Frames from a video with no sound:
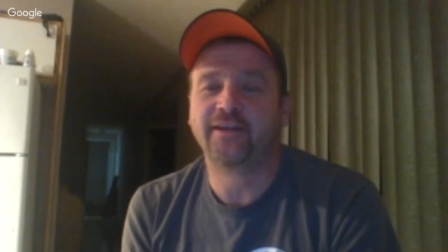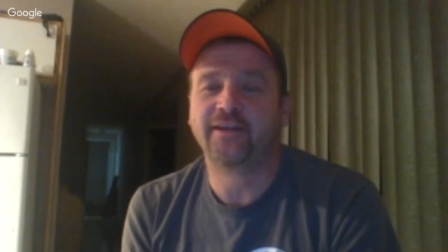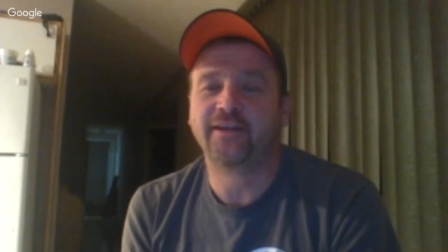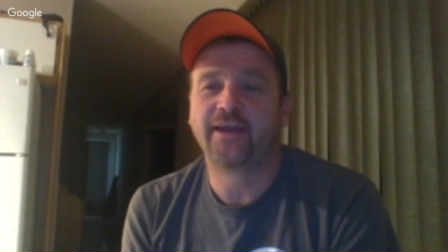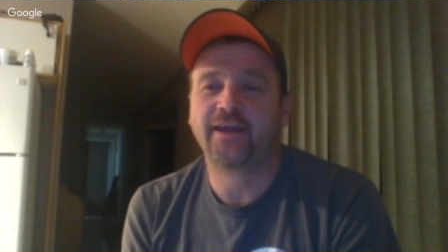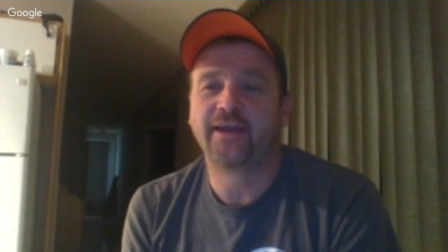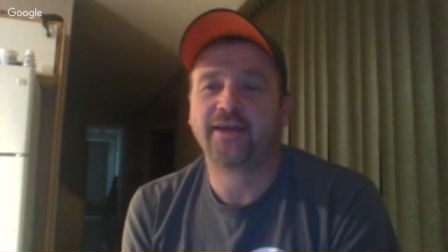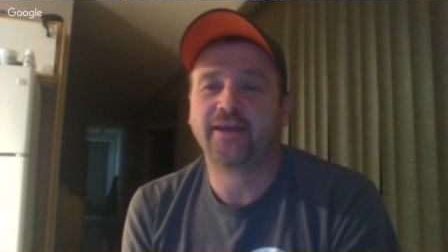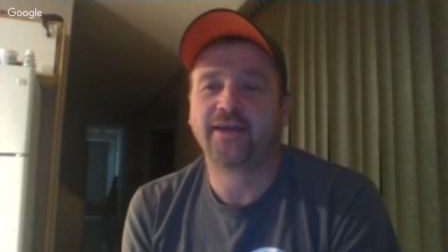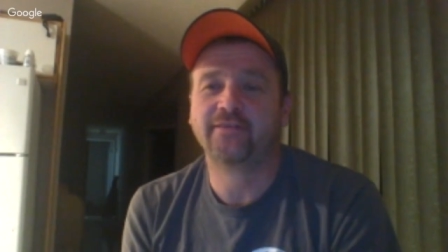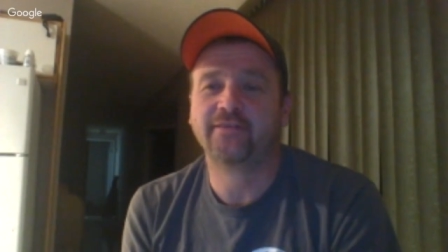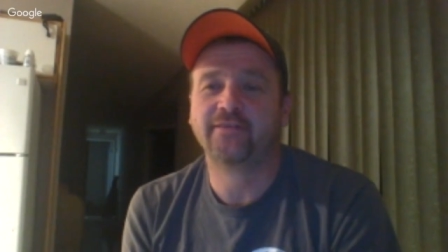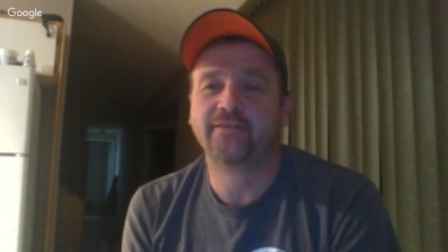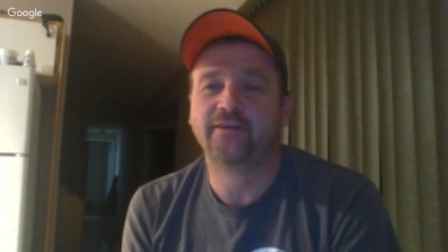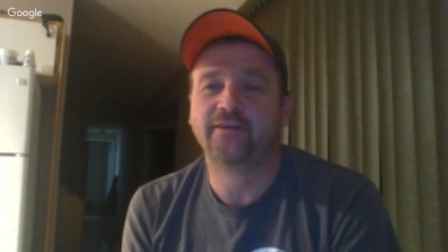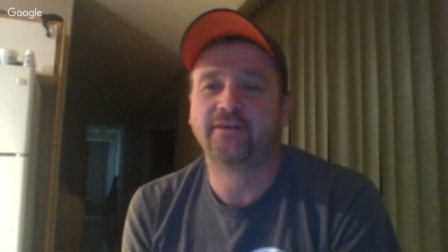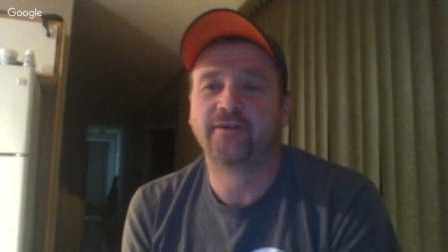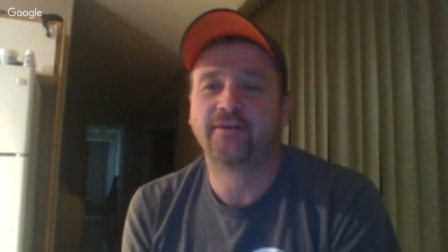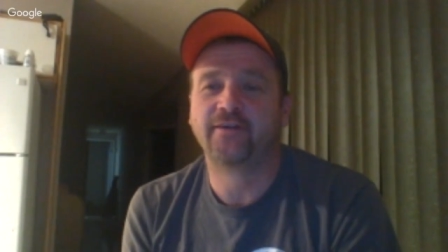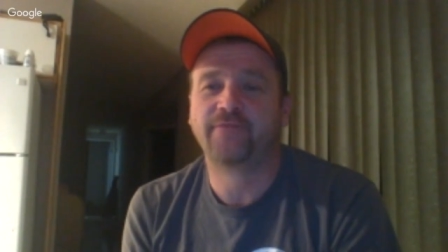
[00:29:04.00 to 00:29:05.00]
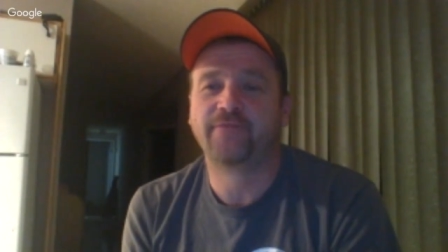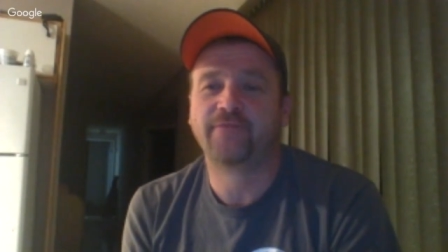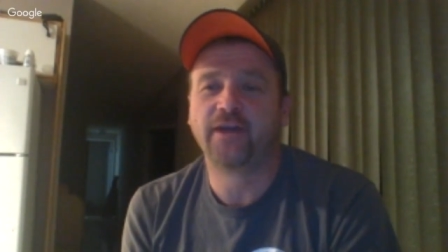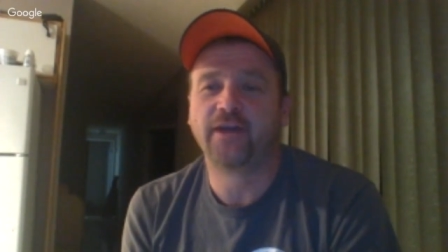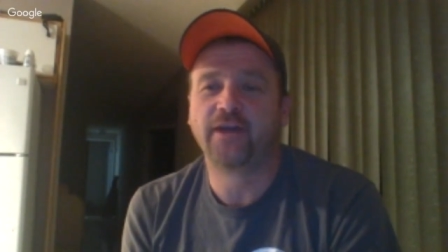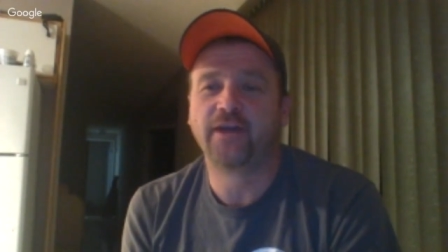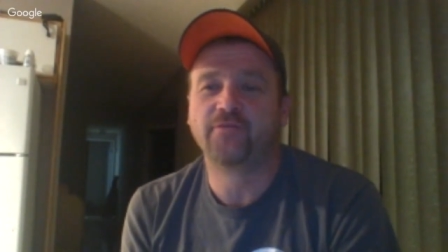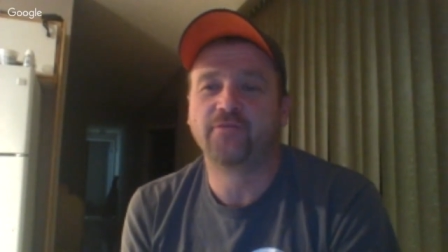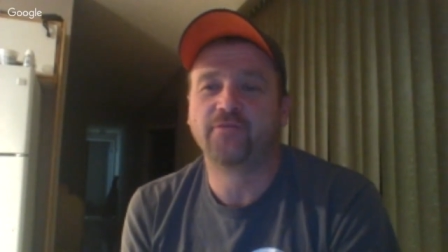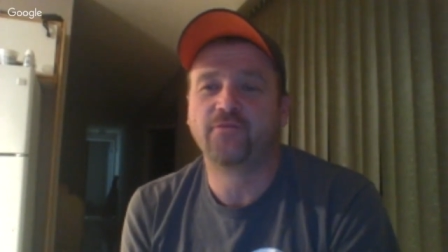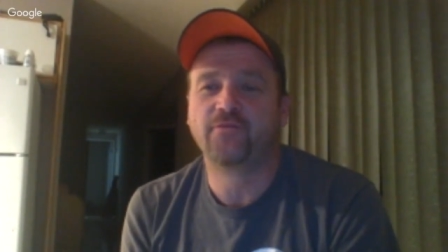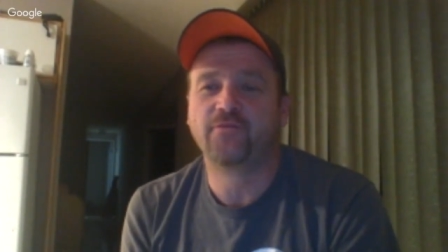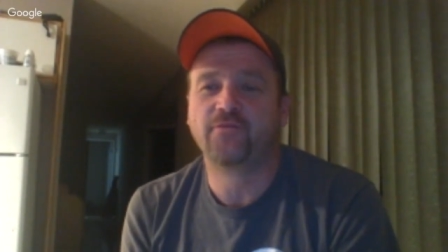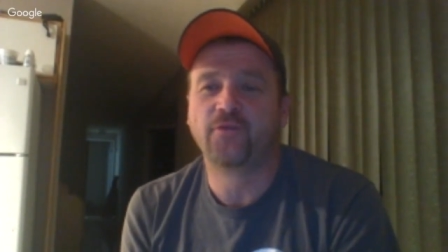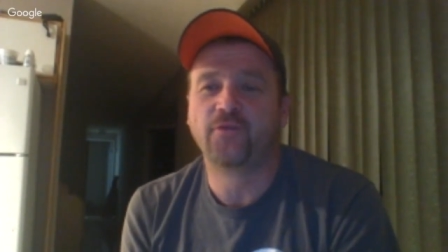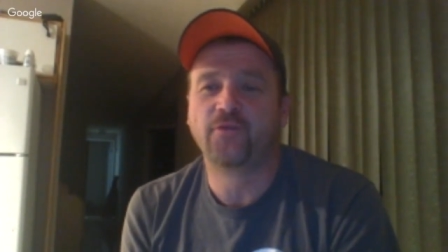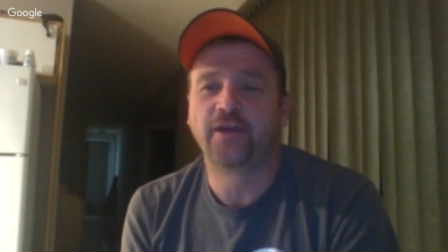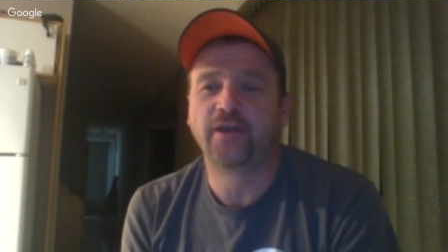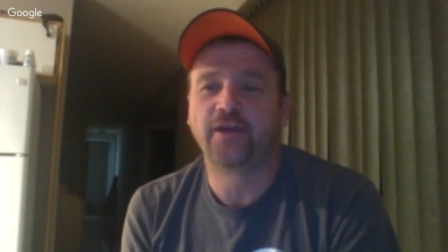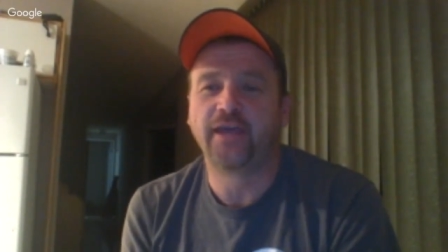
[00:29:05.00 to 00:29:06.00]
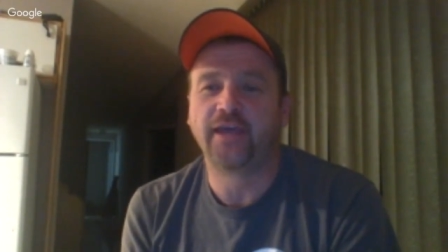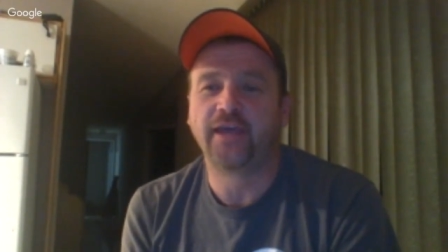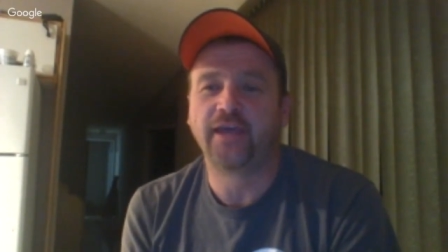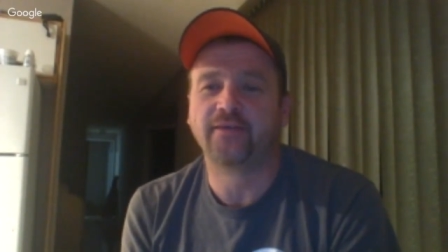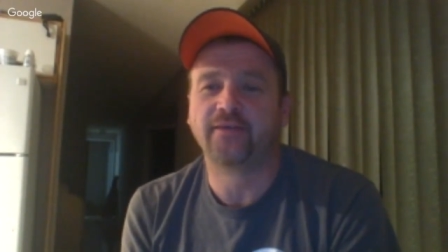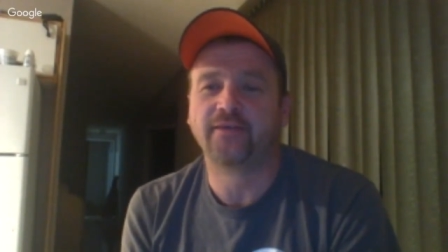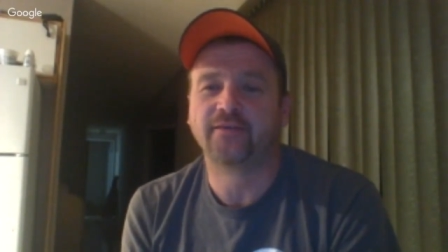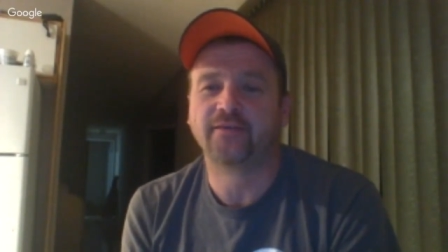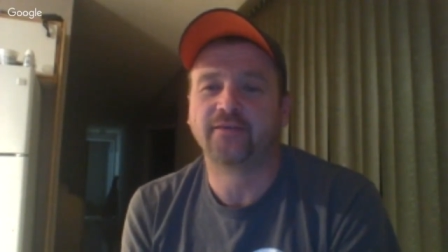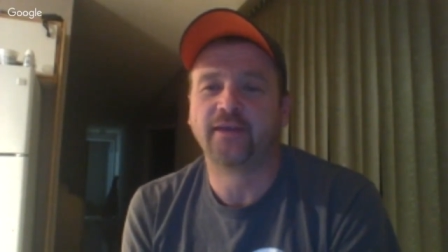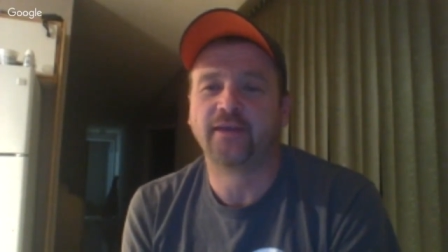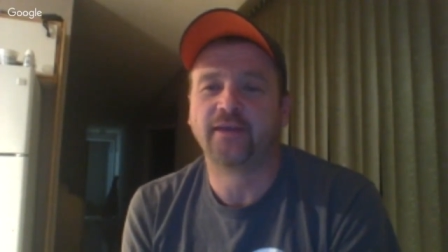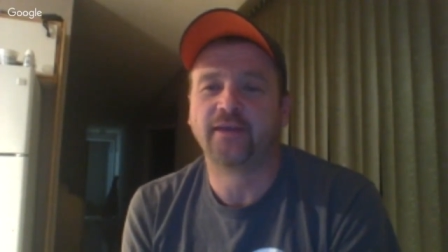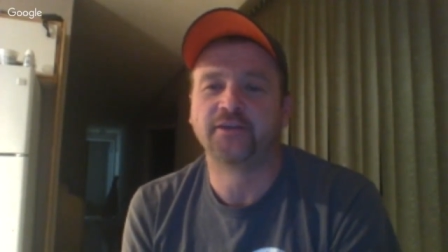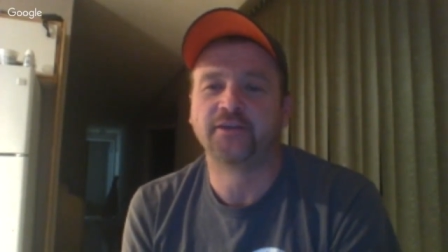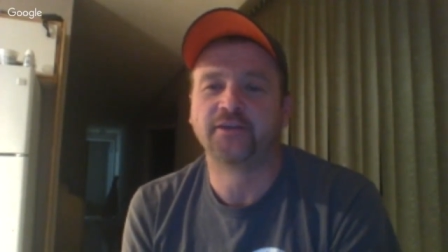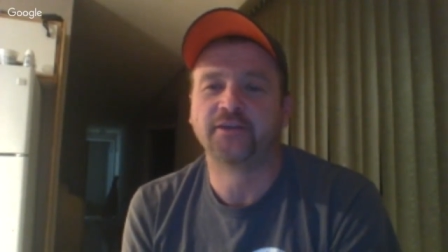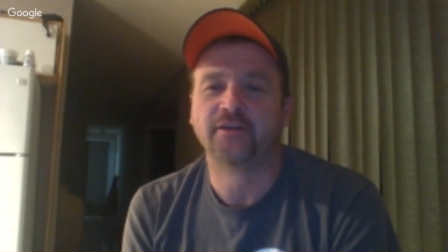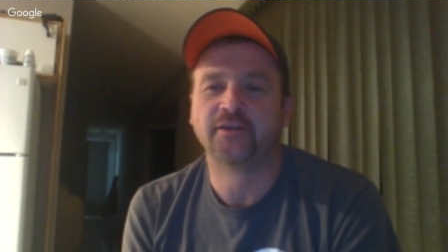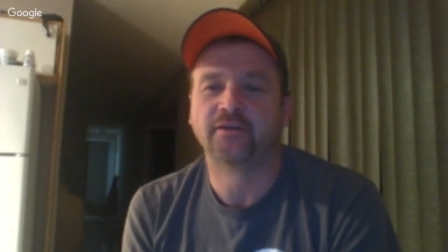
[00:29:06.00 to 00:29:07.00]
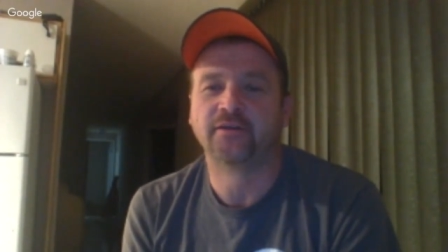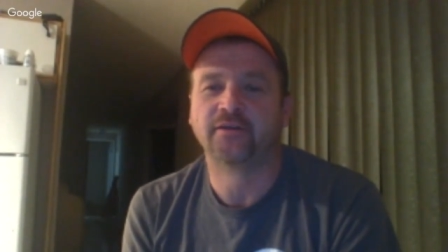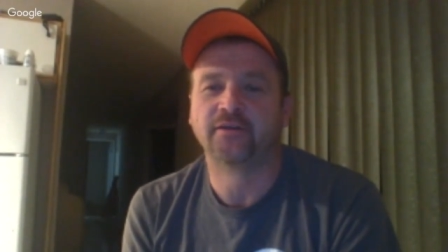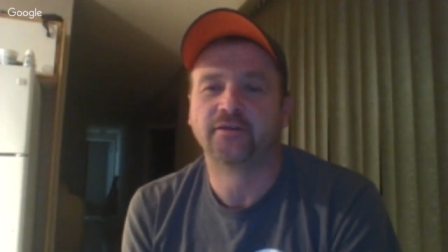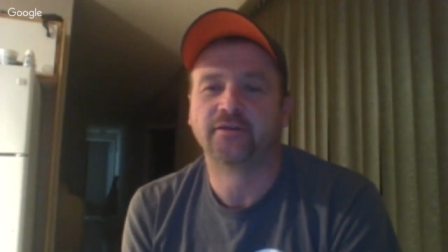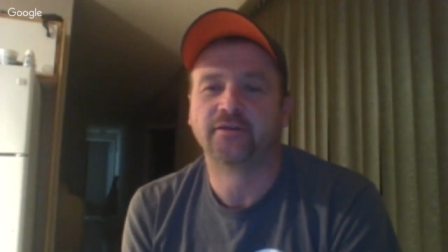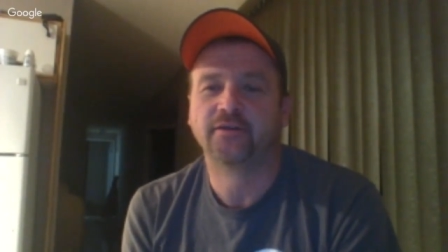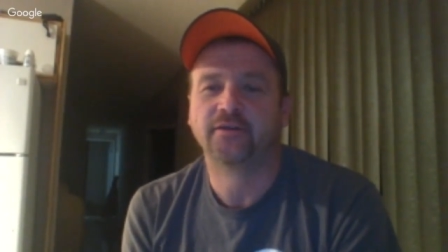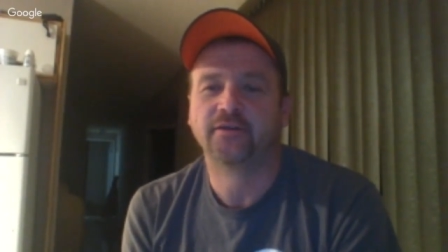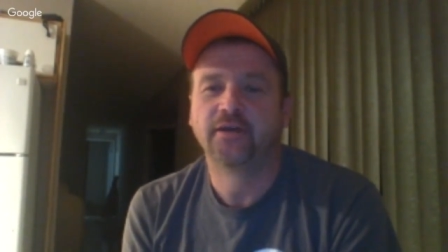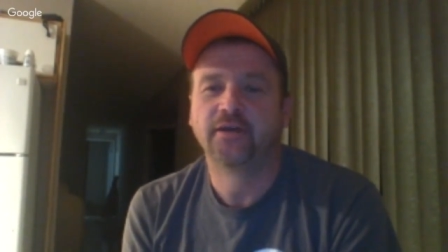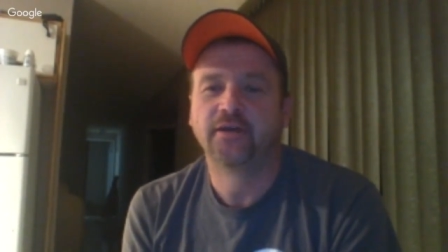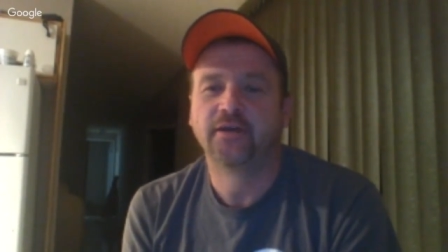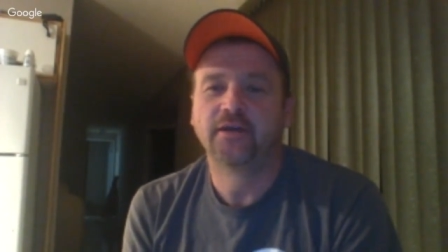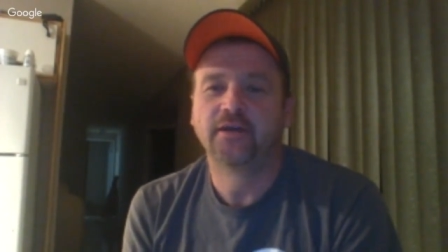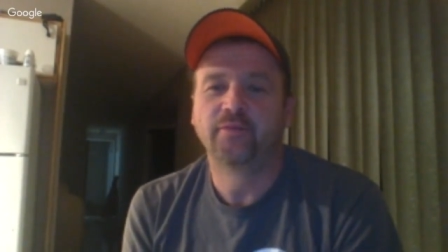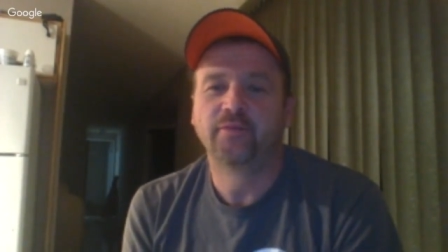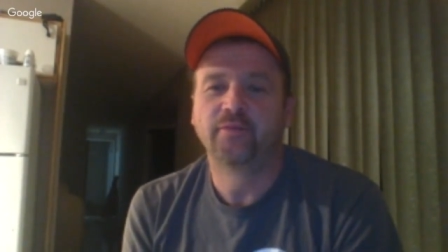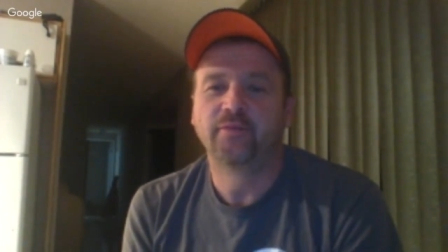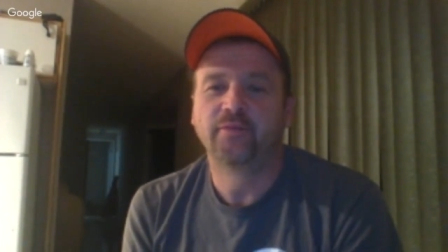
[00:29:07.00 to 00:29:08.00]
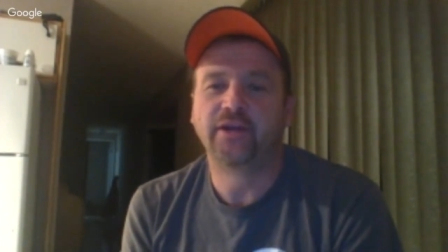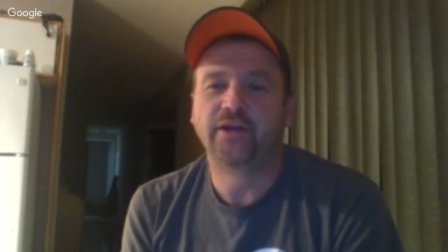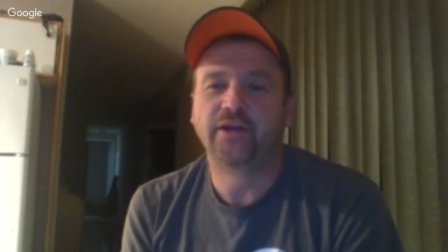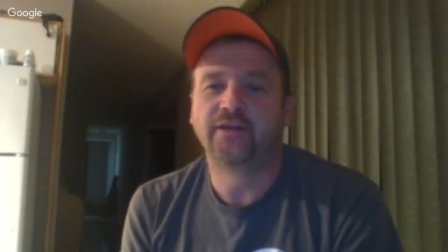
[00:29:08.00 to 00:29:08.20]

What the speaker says: has the 504 case engine, but